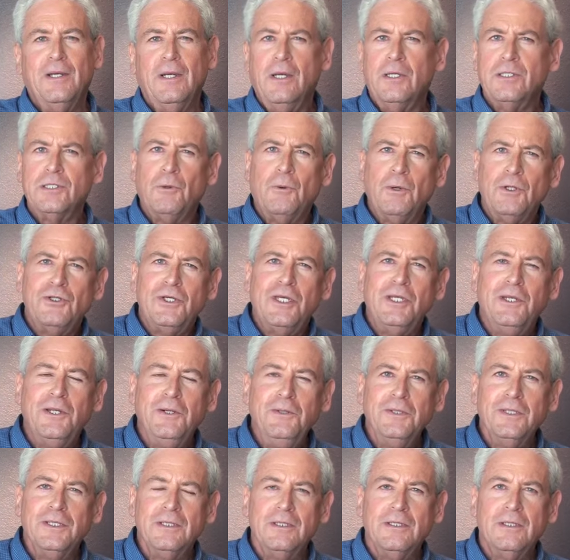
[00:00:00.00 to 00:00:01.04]
So what's she
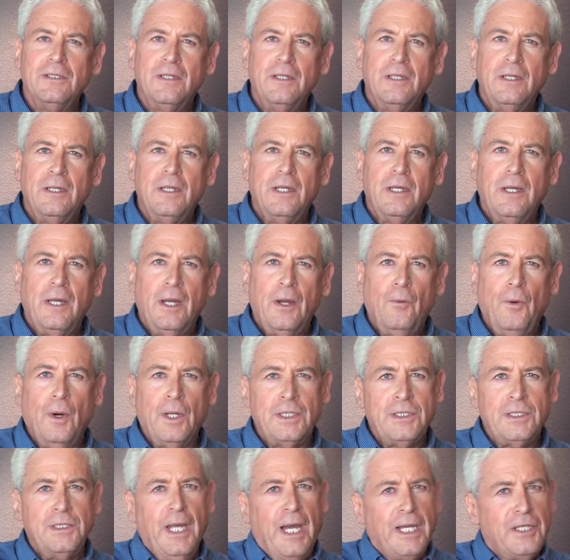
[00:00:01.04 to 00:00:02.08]
doing?
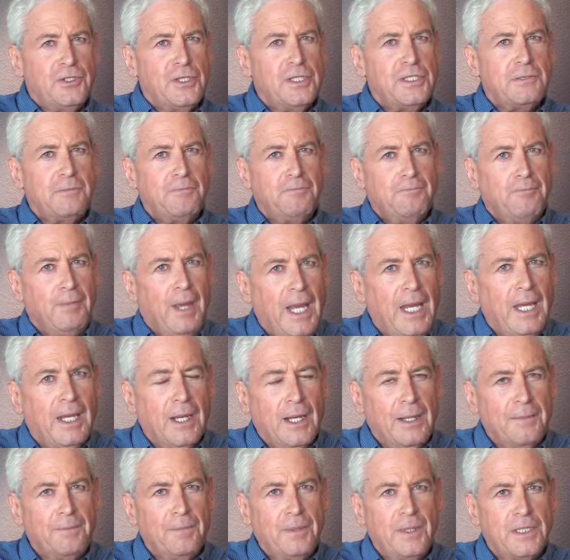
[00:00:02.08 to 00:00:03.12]
Well, it's not just
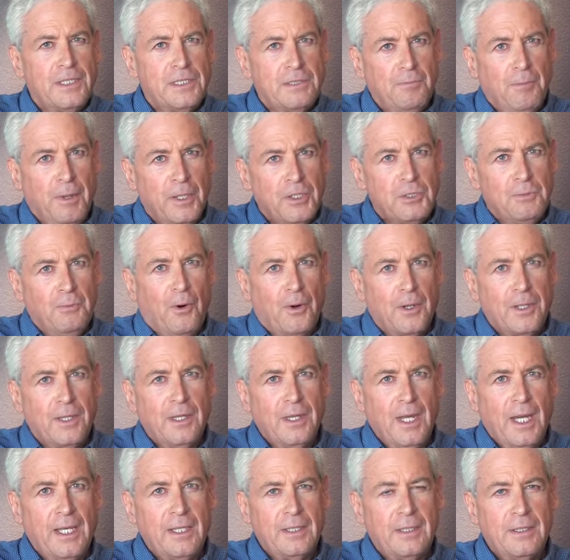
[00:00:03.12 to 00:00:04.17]
makeup, it's much more than
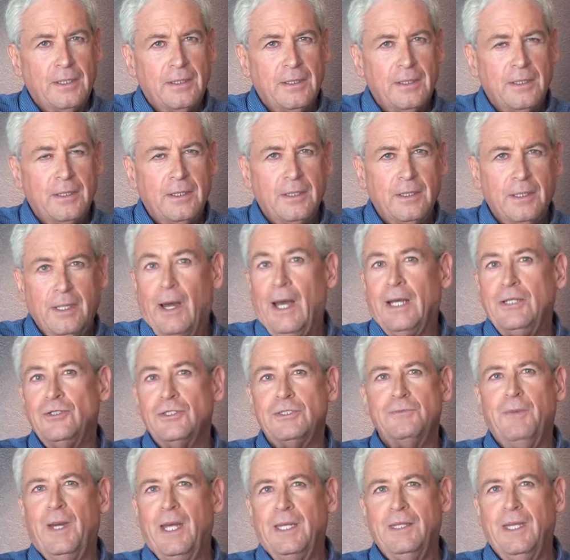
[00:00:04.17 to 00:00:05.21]
that. Now, I
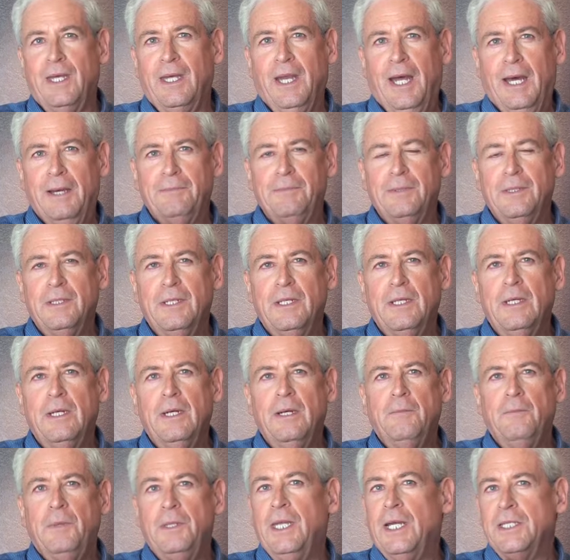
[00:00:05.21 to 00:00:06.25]
just made that up,
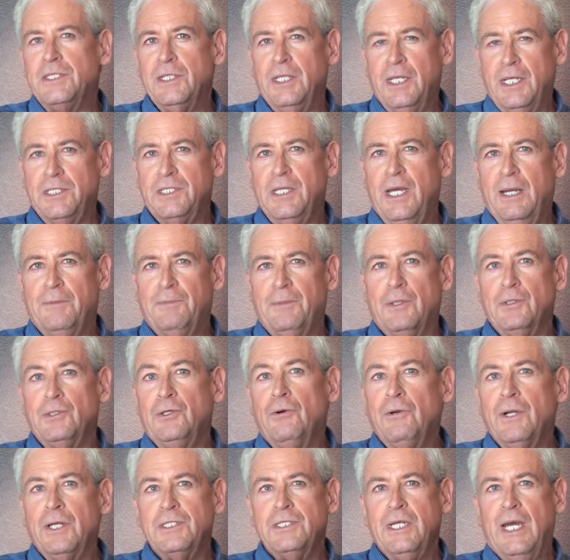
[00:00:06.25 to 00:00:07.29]
but that's an example.
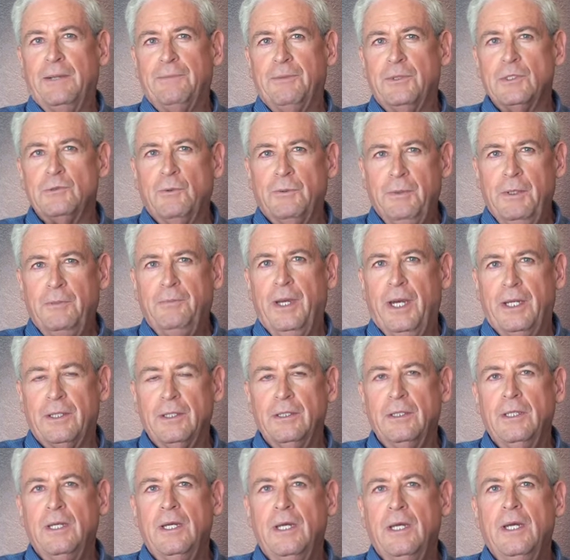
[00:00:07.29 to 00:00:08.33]
Your examples will be
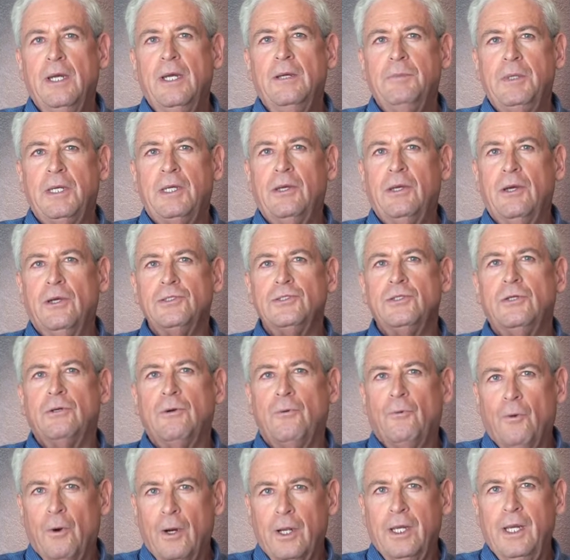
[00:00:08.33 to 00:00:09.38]
better because you're
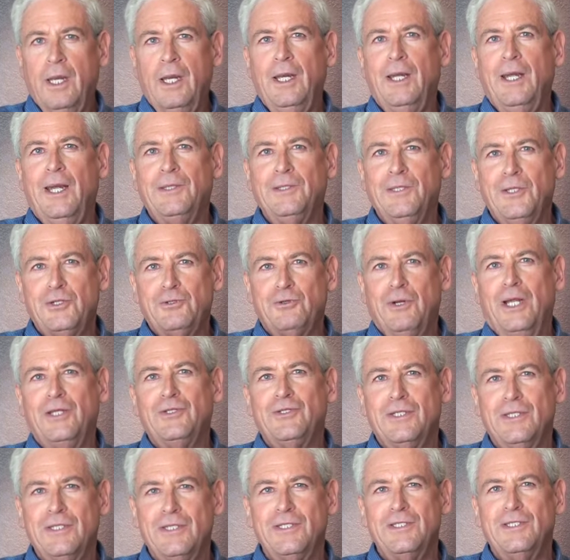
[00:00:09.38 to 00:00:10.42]
working in the
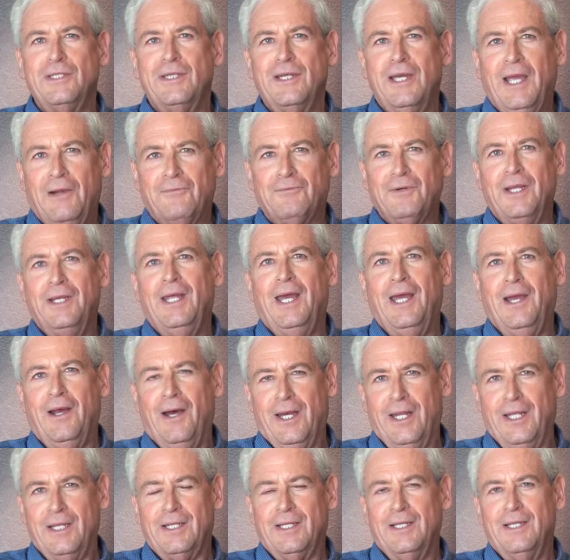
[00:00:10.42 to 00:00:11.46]
trenches every day
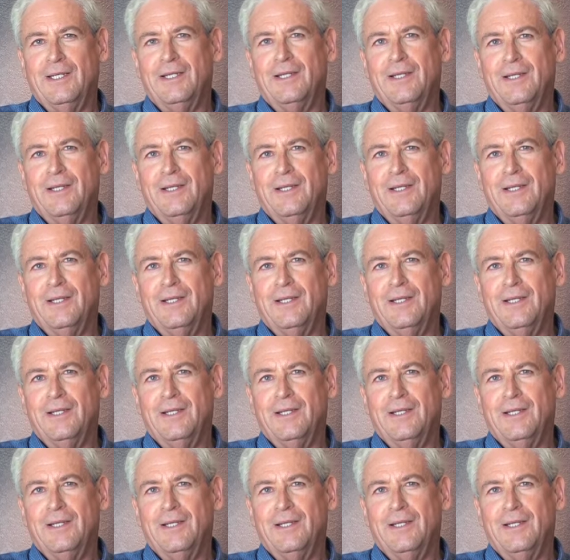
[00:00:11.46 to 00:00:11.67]
on it.